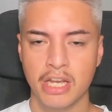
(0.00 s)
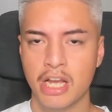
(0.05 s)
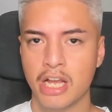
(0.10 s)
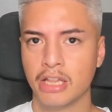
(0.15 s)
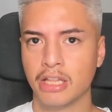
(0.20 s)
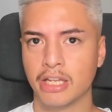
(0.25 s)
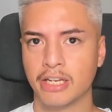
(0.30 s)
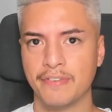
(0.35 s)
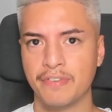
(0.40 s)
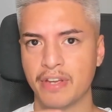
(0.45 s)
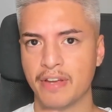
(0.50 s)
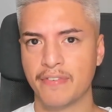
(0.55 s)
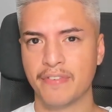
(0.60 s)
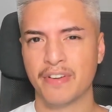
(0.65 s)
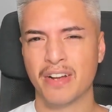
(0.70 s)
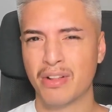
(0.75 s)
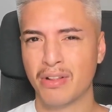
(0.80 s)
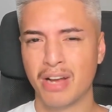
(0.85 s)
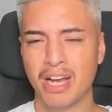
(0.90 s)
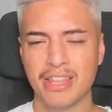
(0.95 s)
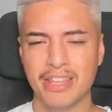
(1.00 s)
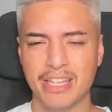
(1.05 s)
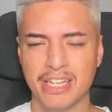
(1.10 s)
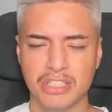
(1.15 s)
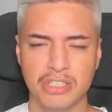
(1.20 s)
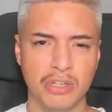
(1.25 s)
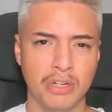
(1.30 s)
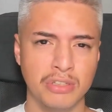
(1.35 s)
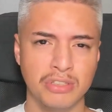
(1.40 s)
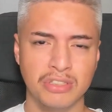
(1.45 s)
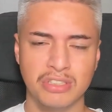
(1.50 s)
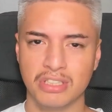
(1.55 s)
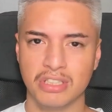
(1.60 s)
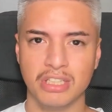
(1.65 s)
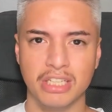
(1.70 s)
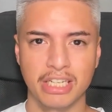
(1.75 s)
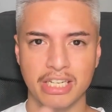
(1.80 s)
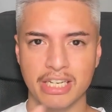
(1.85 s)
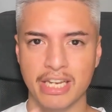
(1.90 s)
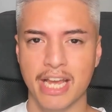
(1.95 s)
Like, if you have a client that's
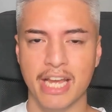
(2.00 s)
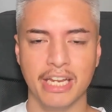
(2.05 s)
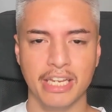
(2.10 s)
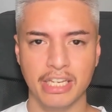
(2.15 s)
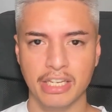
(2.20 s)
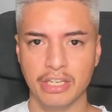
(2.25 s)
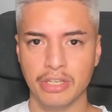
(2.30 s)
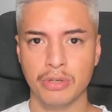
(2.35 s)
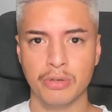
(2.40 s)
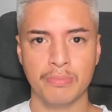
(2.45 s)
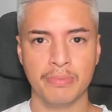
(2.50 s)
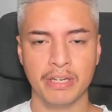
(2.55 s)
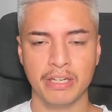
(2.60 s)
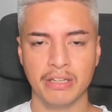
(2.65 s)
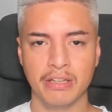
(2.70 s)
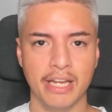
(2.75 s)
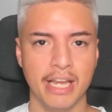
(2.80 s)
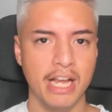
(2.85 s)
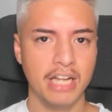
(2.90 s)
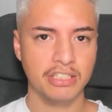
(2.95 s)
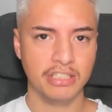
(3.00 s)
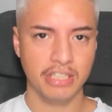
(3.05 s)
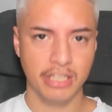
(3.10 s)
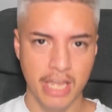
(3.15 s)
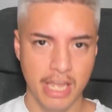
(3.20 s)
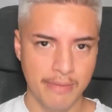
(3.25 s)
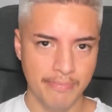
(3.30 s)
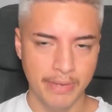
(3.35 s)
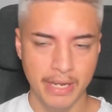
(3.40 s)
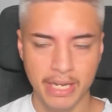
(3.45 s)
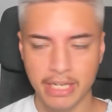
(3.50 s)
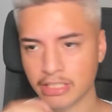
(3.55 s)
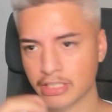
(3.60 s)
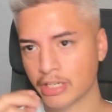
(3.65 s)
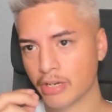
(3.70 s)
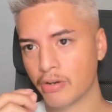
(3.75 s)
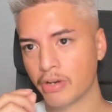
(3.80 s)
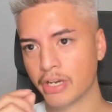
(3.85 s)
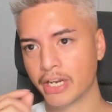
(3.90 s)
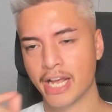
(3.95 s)
constantly nagging you, being like, How's the campaigns
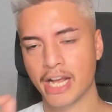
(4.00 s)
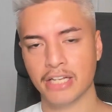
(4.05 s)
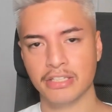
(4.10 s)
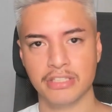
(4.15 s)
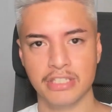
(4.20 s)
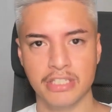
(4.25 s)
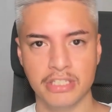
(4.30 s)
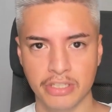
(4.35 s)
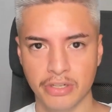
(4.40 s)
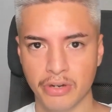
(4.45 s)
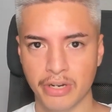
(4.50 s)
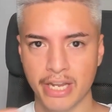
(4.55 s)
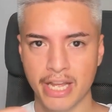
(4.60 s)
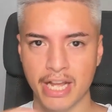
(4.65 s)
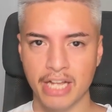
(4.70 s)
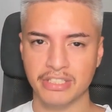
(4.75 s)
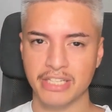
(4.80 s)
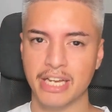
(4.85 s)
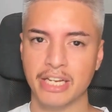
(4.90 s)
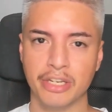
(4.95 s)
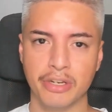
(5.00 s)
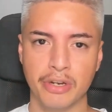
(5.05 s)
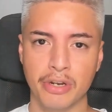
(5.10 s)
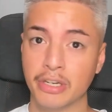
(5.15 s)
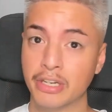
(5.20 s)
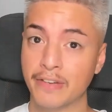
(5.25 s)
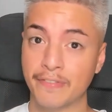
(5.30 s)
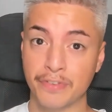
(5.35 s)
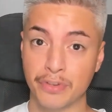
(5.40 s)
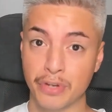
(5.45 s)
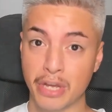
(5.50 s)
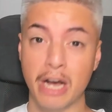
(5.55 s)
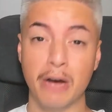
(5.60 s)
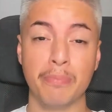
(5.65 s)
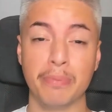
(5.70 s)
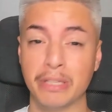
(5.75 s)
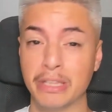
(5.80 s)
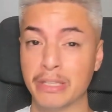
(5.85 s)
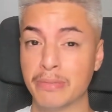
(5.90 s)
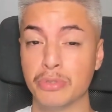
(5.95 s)
going? How's this going? How's that going? If you're
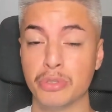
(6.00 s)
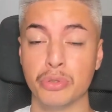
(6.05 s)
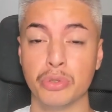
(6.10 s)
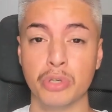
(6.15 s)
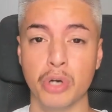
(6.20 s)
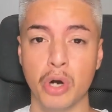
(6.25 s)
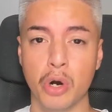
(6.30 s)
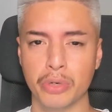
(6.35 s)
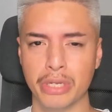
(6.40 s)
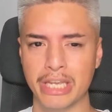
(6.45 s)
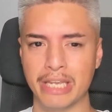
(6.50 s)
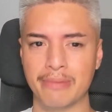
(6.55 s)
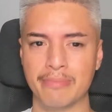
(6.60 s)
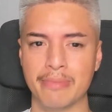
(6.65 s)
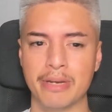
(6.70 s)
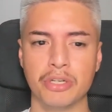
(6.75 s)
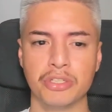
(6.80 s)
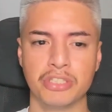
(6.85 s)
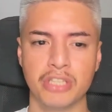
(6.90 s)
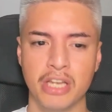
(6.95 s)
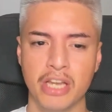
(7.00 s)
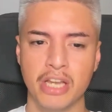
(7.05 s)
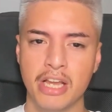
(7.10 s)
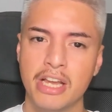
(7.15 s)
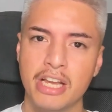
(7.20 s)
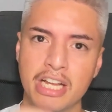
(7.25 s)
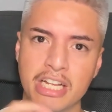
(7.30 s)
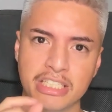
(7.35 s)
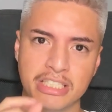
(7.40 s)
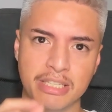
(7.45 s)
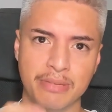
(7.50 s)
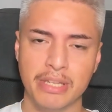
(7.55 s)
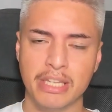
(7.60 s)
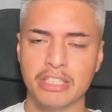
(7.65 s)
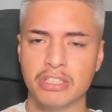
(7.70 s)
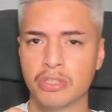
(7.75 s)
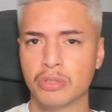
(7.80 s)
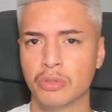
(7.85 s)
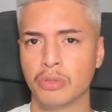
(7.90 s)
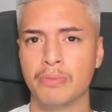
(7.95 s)
helping them do cold emails, something
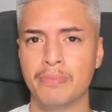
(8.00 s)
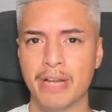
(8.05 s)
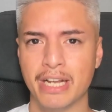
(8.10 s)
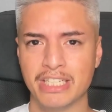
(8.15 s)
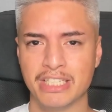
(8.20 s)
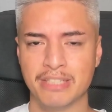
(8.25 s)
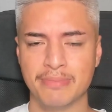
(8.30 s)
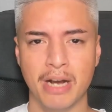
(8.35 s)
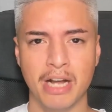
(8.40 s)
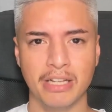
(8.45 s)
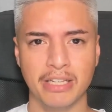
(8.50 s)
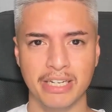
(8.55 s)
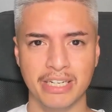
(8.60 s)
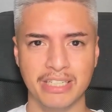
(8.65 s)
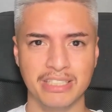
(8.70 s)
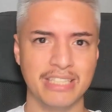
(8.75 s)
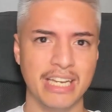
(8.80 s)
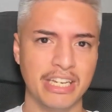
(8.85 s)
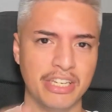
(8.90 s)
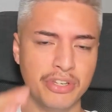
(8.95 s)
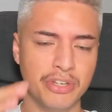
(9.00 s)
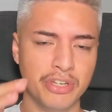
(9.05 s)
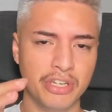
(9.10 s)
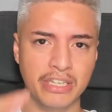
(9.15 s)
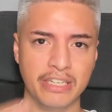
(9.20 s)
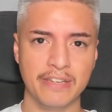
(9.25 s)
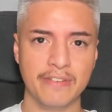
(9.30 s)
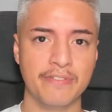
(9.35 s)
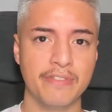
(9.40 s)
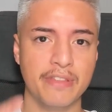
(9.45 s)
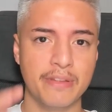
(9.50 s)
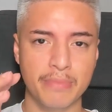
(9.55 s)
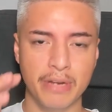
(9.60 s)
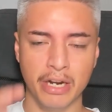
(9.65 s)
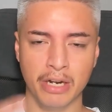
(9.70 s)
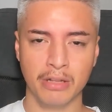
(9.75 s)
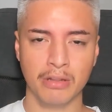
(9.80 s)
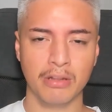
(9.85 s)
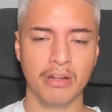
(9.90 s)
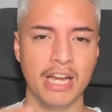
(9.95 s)
that's cool about Smart Lead is that you can give them a
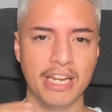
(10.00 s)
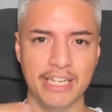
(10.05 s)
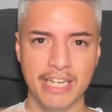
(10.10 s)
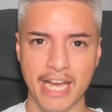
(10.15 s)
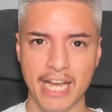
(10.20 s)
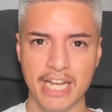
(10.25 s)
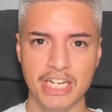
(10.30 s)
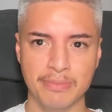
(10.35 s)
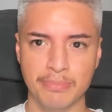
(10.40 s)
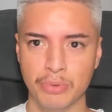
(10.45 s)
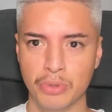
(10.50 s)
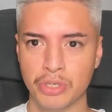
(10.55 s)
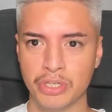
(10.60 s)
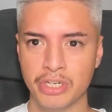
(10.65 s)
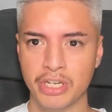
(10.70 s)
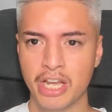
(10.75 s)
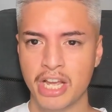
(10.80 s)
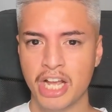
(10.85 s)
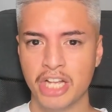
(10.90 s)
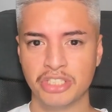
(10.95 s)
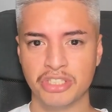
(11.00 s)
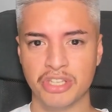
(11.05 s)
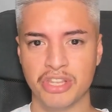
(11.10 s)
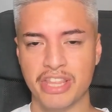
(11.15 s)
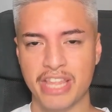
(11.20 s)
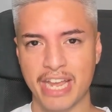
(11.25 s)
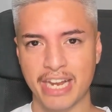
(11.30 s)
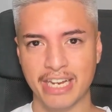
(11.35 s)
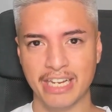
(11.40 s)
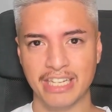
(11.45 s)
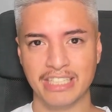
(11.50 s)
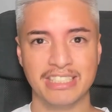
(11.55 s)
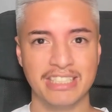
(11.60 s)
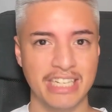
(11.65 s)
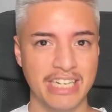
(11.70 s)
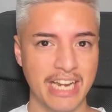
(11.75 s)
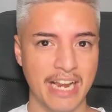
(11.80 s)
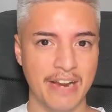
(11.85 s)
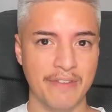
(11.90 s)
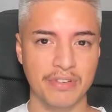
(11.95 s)
client dashboard so that they can
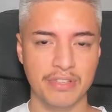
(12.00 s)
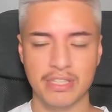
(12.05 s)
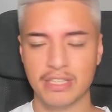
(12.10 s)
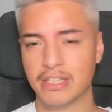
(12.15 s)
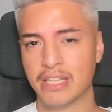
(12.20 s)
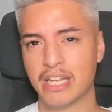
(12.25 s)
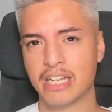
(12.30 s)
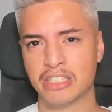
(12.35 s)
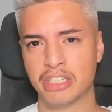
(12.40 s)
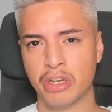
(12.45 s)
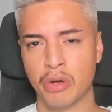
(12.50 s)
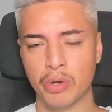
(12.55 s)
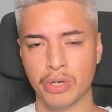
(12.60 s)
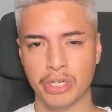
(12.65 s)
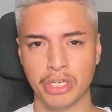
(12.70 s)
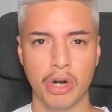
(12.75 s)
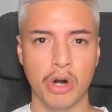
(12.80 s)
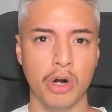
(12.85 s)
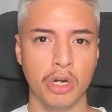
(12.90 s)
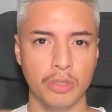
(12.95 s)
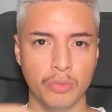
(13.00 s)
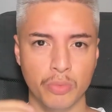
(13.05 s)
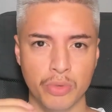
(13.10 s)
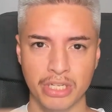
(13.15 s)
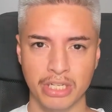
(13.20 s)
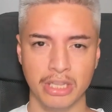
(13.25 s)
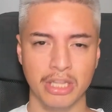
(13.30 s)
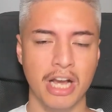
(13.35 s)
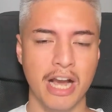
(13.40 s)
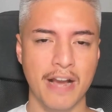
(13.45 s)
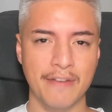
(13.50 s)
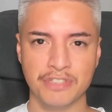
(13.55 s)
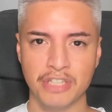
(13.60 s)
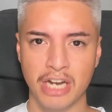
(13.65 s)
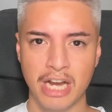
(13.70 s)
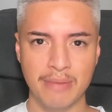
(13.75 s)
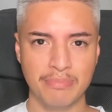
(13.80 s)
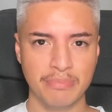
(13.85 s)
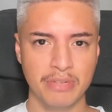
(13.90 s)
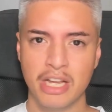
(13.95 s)
see everything that's going on within
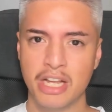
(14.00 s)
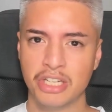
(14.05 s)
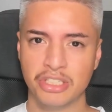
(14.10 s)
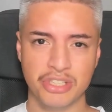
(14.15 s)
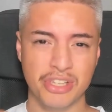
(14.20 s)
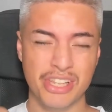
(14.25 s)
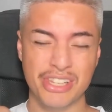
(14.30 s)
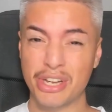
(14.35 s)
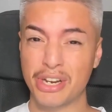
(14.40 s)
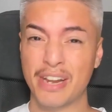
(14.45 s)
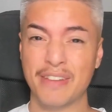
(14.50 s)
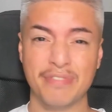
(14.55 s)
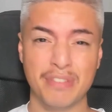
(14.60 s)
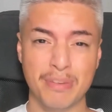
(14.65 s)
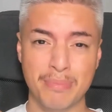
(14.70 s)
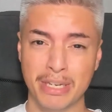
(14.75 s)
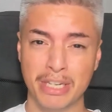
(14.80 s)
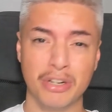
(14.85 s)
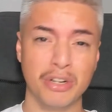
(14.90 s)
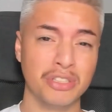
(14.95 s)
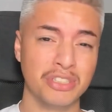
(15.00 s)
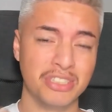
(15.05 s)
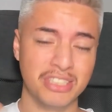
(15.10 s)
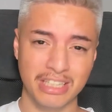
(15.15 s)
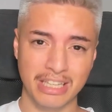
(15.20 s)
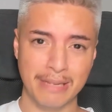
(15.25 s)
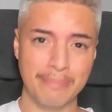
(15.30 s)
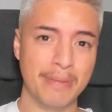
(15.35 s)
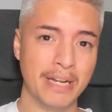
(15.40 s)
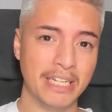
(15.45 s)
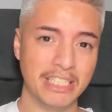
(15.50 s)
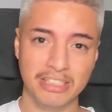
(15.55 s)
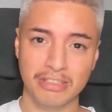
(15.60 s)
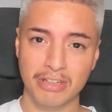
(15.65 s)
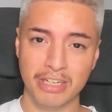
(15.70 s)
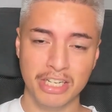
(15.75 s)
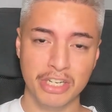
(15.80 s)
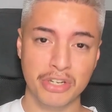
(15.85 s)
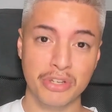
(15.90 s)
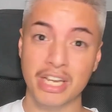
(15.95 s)
lifetime. So they don't have to be constantly
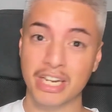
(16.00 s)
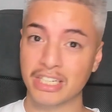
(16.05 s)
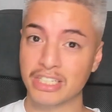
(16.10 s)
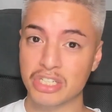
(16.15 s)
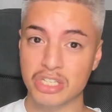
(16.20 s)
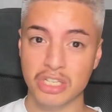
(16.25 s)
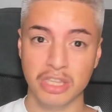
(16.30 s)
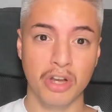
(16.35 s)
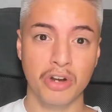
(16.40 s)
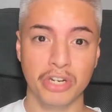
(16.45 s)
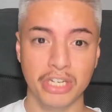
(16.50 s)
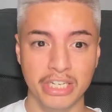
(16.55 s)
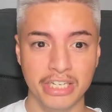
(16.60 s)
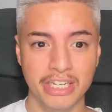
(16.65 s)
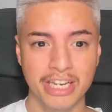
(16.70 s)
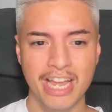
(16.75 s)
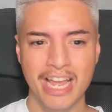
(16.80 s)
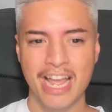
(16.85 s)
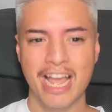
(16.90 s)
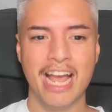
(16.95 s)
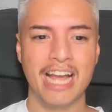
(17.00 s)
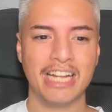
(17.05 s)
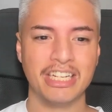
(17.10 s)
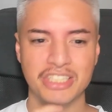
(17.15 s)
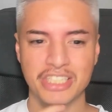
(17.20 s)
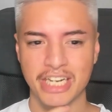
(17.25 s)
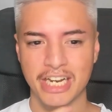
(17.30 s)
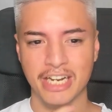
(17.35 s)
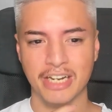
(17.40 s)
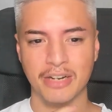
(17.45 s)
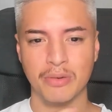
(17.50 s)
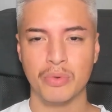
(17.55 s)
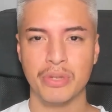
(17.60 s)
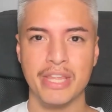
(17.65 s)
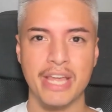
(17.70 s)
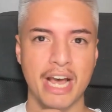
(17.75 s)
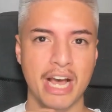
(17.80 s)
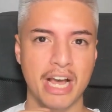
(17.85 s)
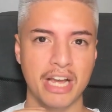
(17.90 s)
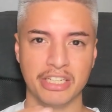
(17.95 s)
pestering you. They can just log in and check
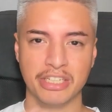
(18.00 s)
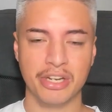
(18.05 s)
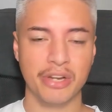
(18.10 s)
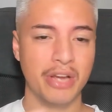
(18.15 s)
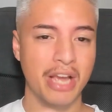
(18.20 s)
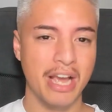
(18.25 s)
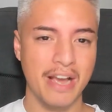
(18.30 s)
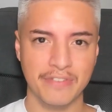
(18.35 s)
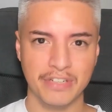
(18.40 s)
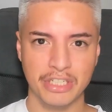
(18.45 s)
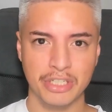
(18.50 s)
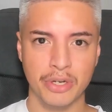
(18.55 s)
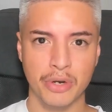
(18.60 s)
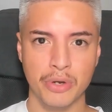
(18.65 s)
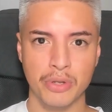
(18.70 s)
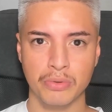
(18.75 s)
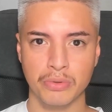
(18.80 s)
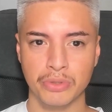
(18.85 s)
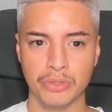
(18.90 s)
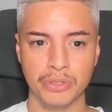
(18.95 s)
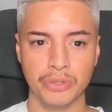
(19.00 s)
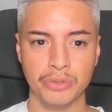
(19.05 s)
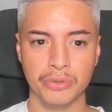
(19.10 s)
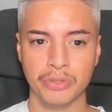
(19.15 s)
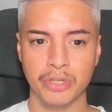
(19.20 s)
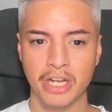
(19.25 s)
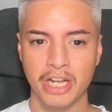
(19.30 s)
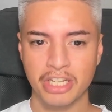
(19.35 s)
without, you know, having to go through you.